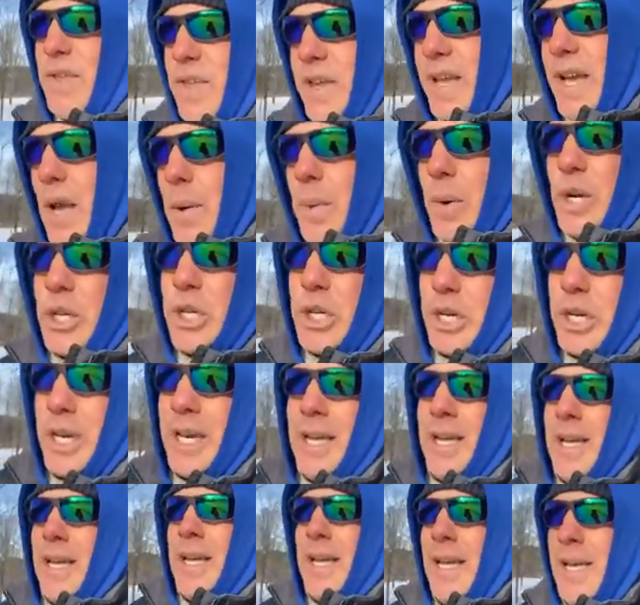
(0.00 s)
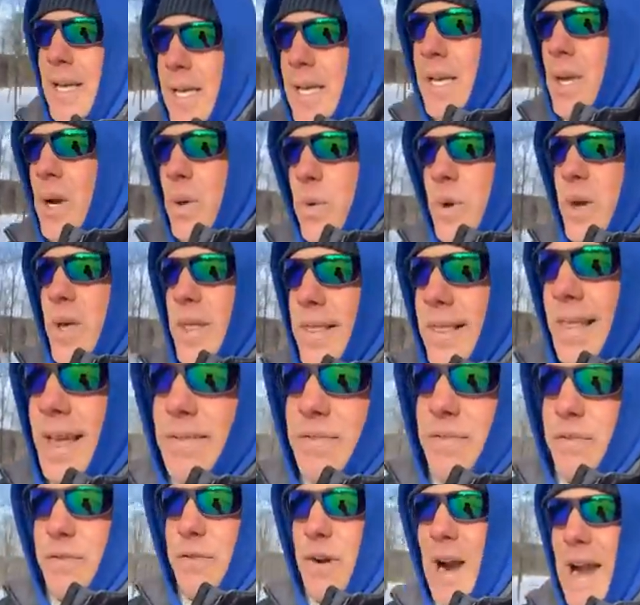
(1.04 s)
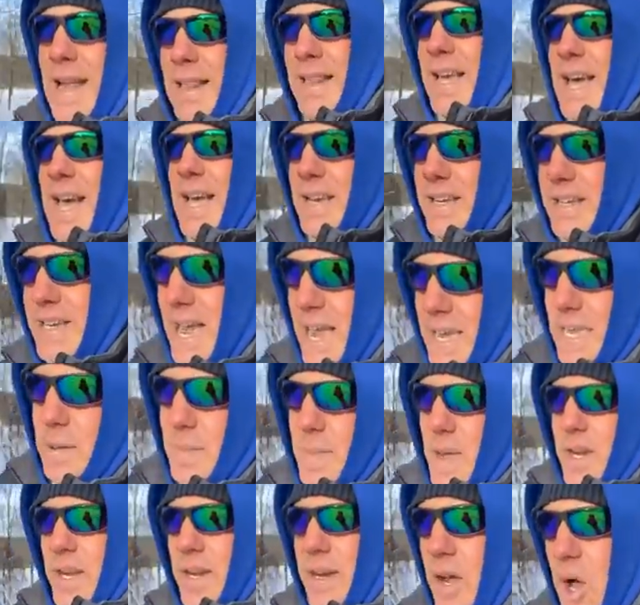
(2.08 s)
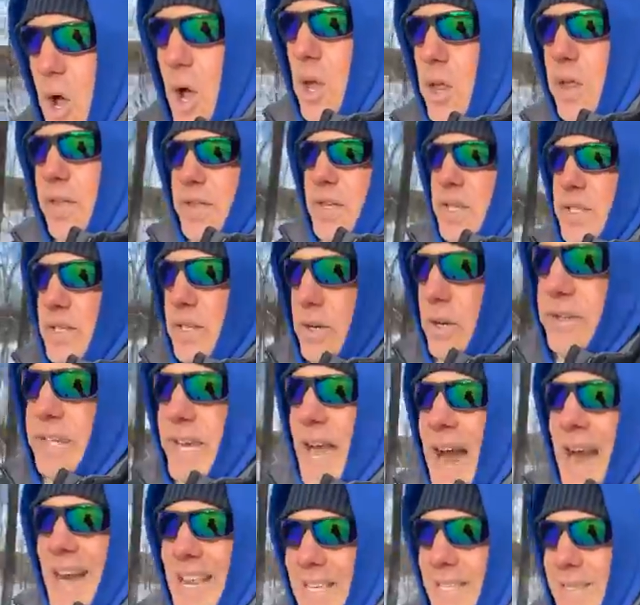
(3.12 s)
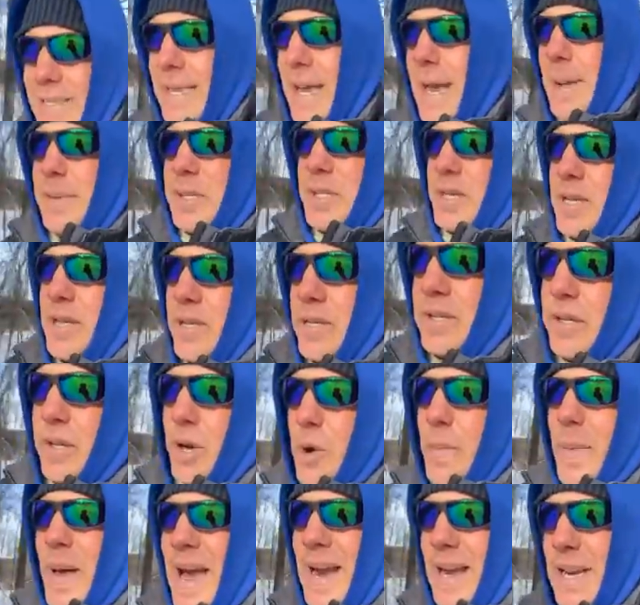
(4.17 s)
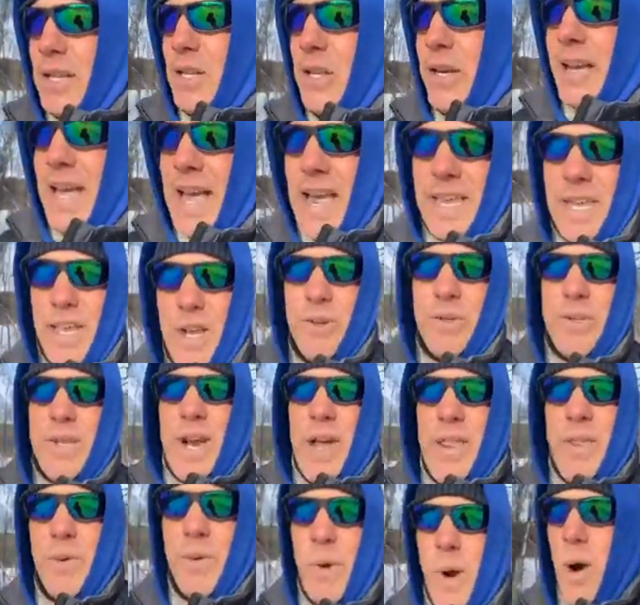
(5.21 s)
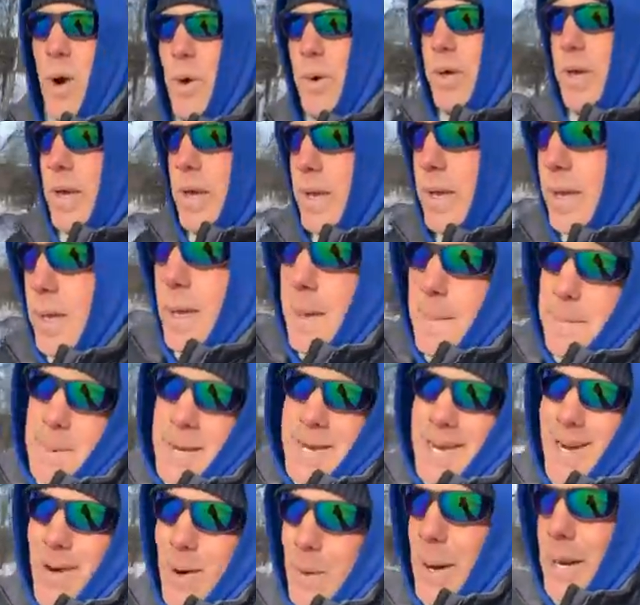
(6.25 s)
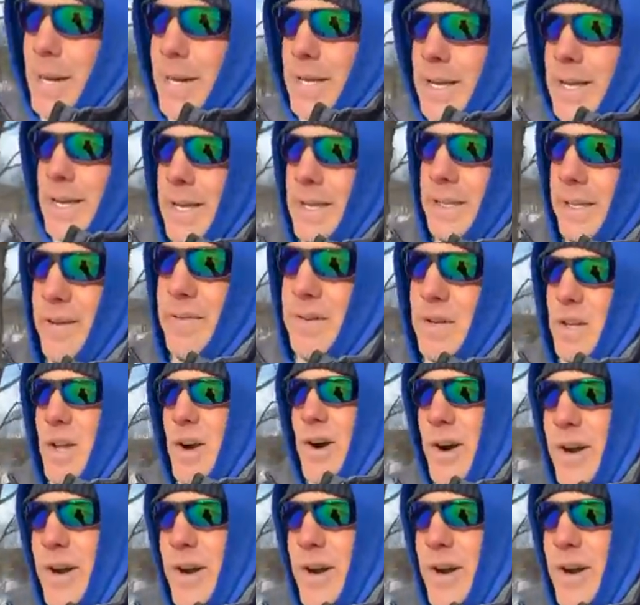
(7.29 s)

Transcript: I wish with Life of Riley I had documented all of these little tiny steps to go back and look at years down the road. But you know what? Live and learn.